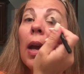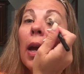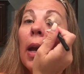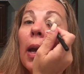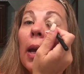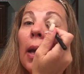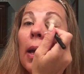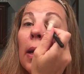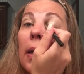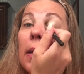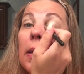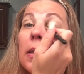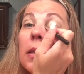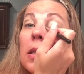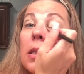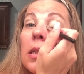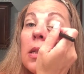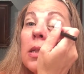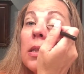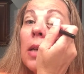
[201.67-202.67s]
And
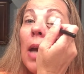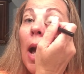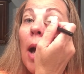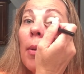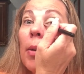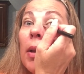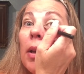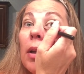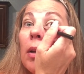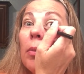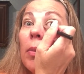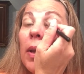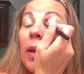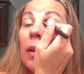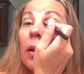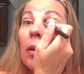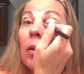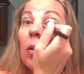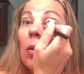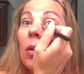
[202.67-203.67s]
just dab a little bit in
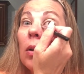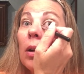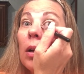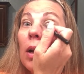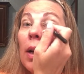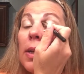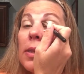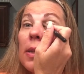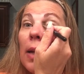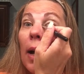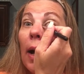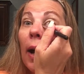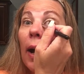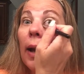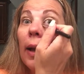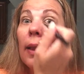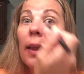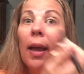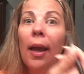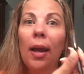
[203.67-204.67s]
the corner as a
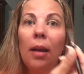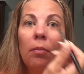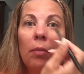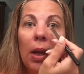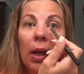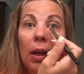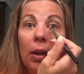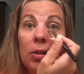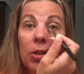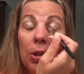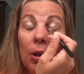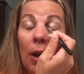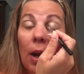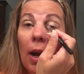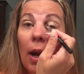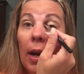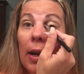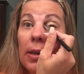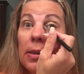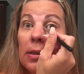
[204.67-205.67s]
highlight. Makes your
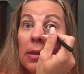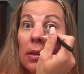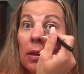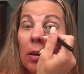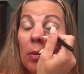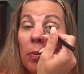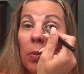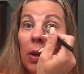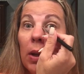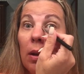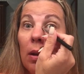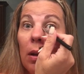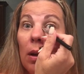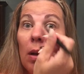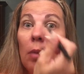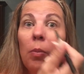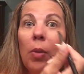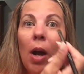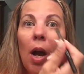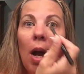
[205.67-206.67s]
eyes look
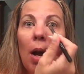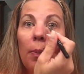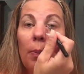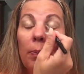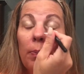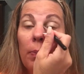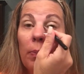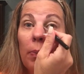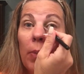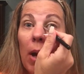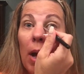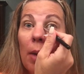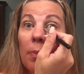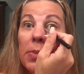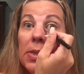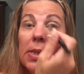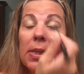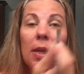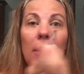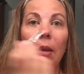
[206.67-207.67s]
bigger,
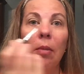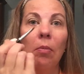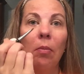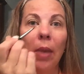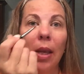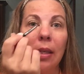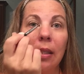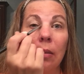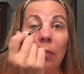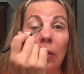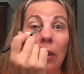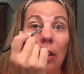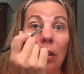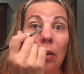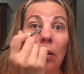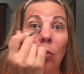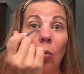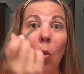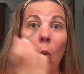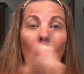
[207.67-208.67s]
pops them, makes them a
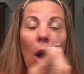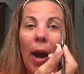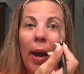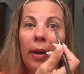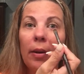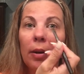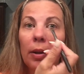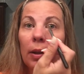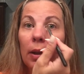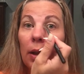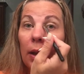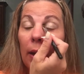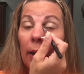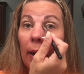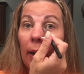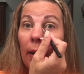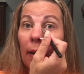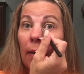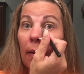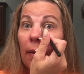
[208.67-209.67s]
little wider
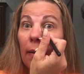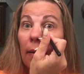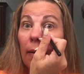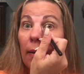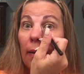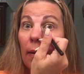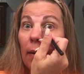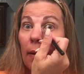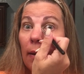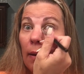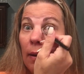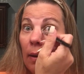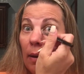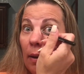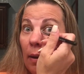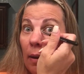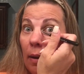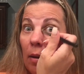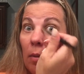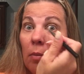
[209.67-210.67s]
looking.
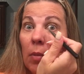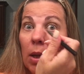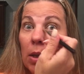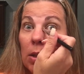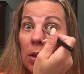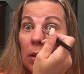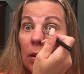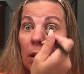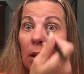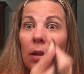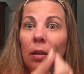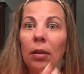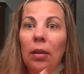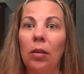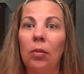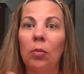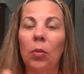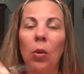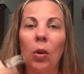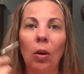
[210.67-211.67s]
Makes you look a
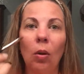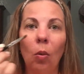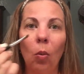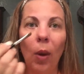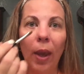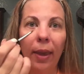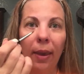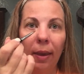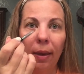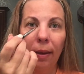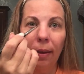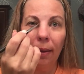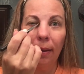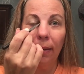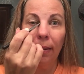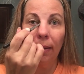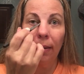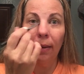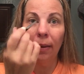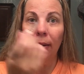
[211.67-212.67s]
little more awake.
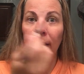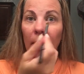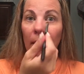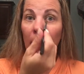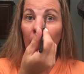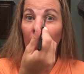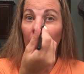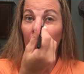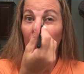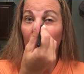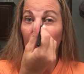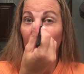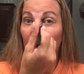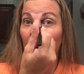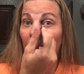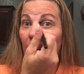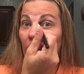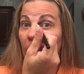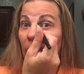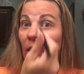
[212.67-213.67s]

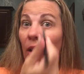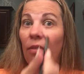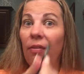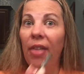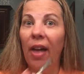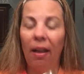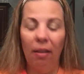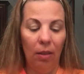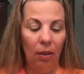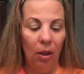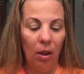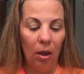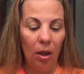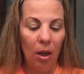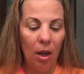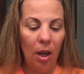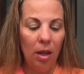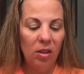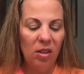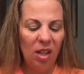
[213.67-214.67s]
I love that look.
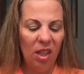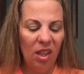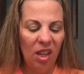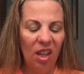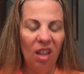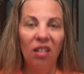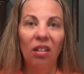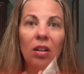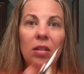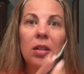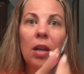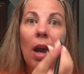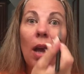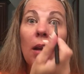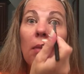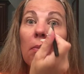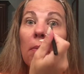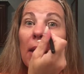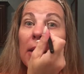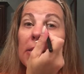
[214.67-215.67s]
I used to think it looked
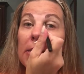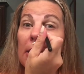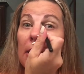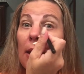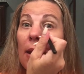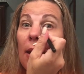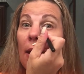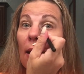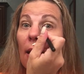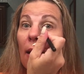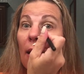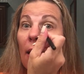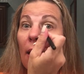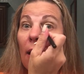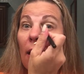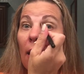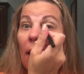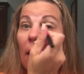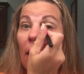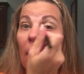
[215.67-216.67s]
kind of messy,
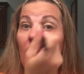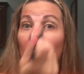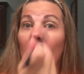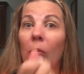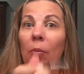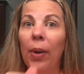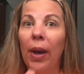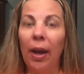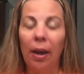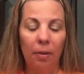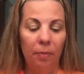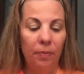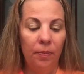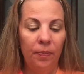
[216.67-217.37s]
but